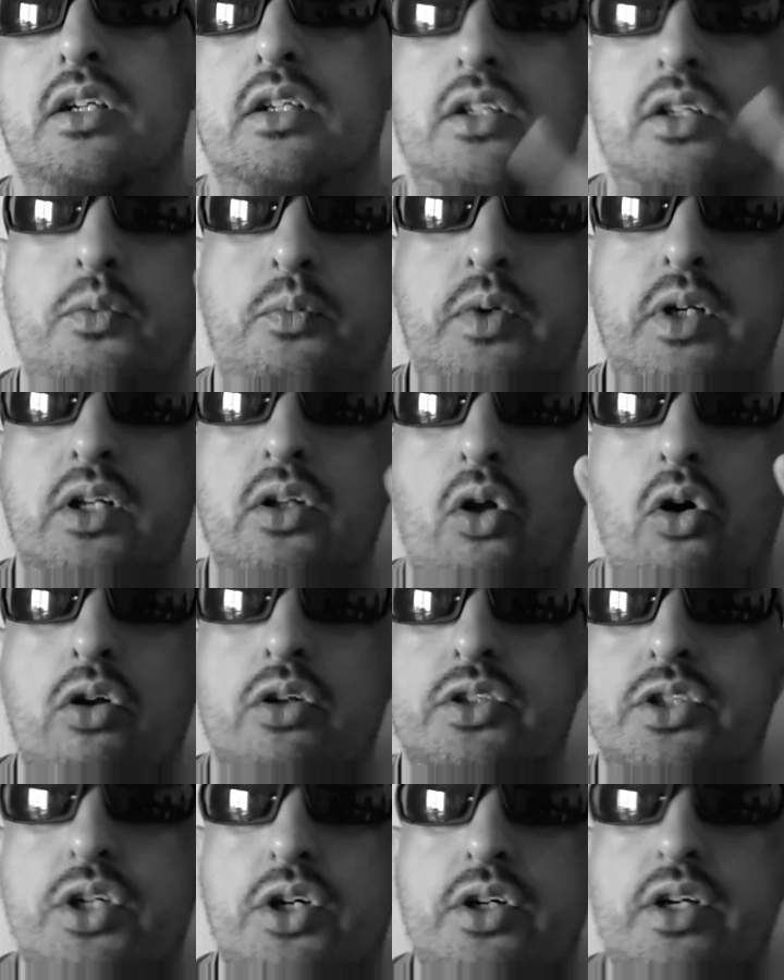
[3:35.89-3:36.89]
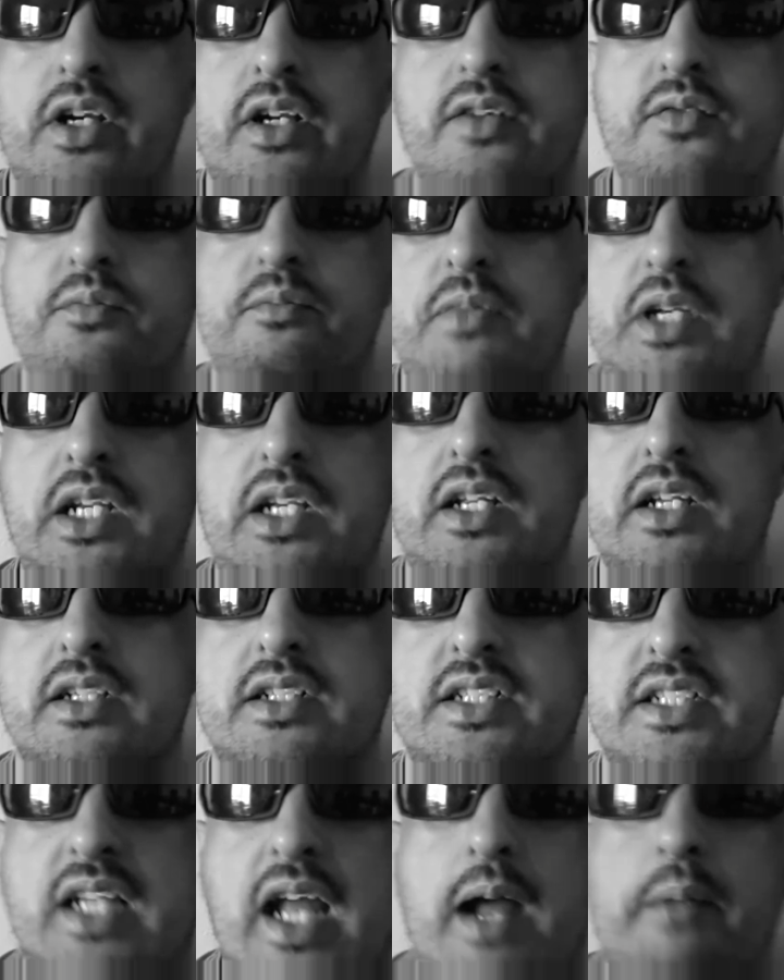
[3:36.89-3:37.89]
The real alternative media
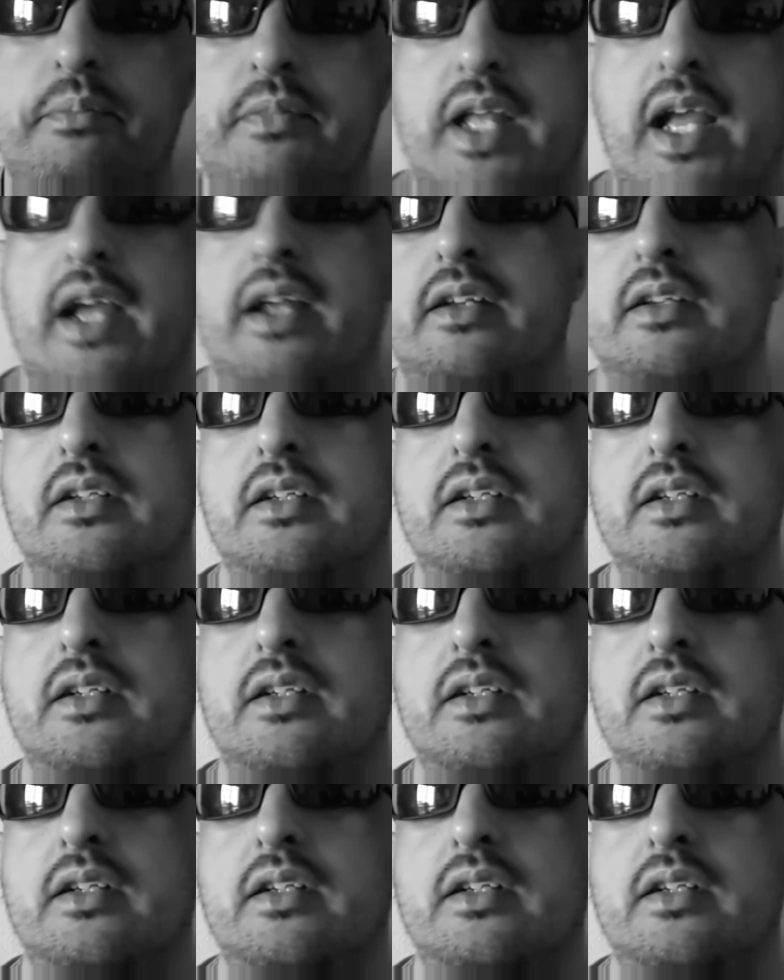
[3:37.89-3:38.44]
stopped that.